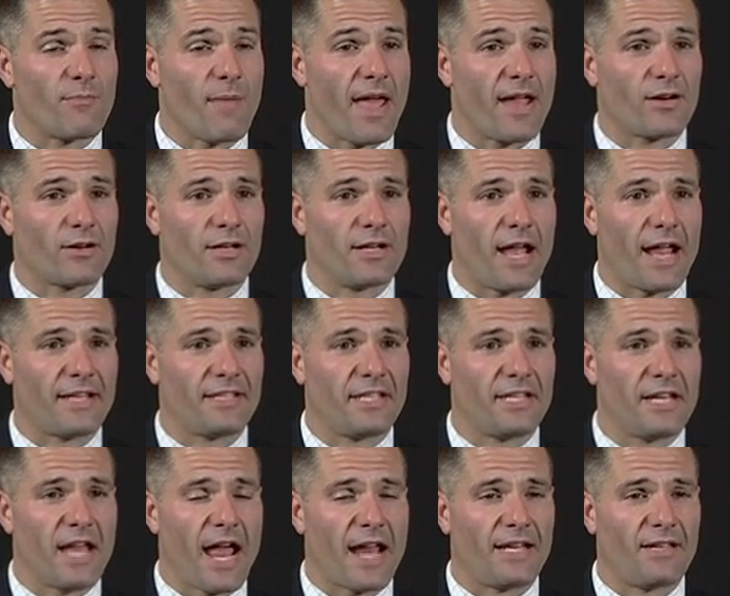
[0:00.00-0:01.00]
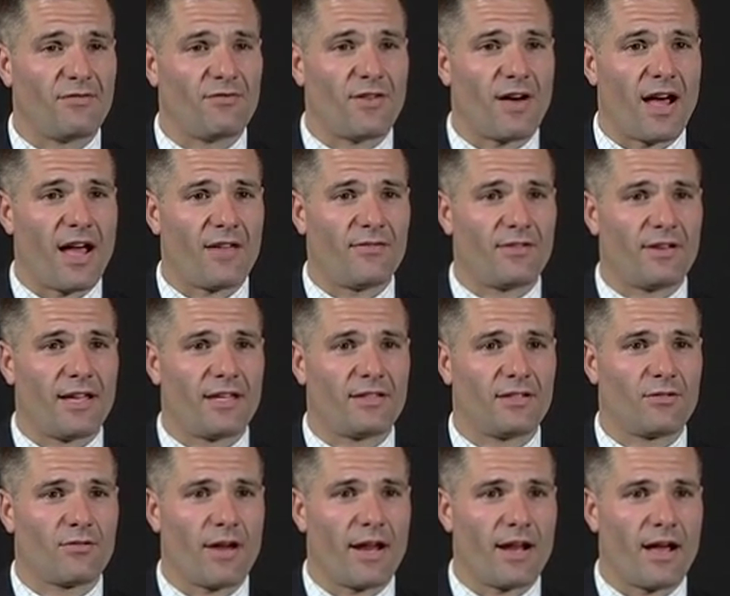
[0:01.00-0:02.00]
mayor in 1995 and had the
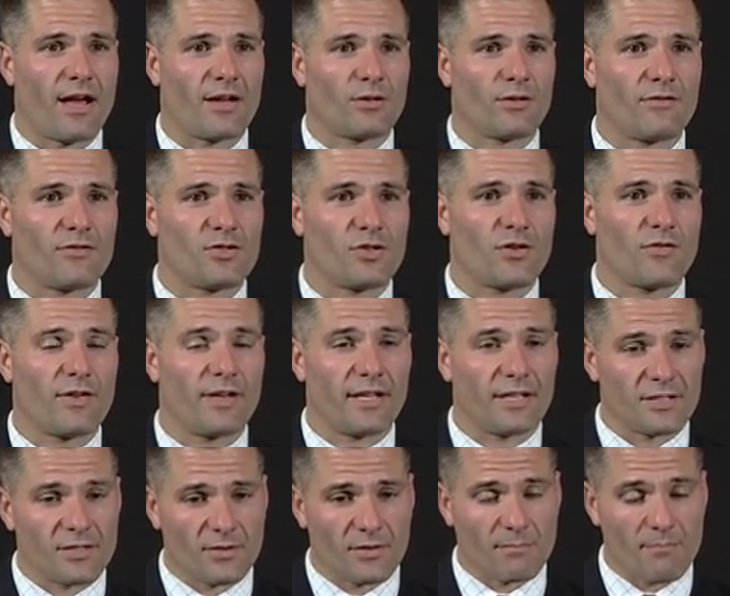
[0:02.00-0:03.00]
great honor of serving as